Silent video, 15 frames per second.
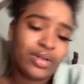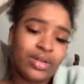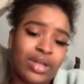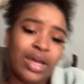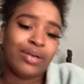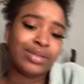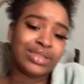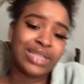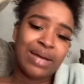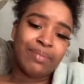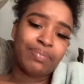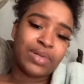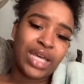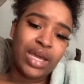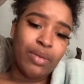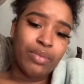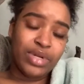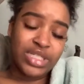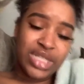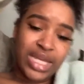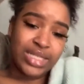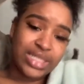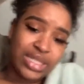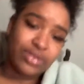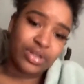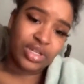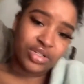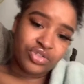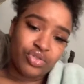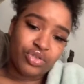They was not playing with his ass out
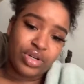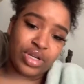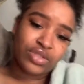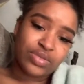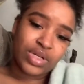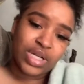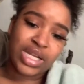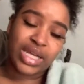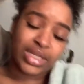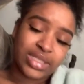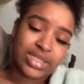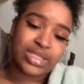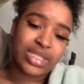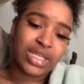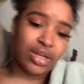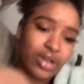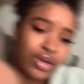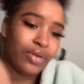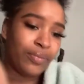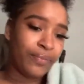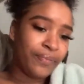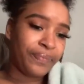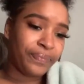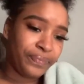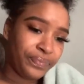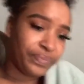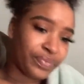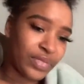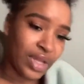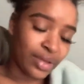there joint. That's what I like to see, though.
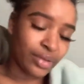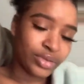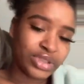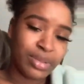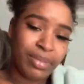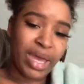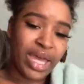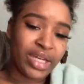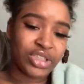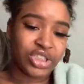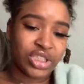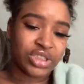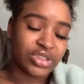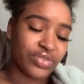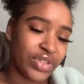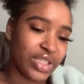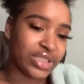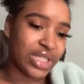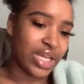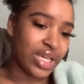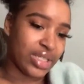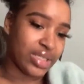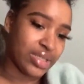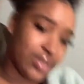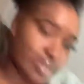It was demanding justice for his ass.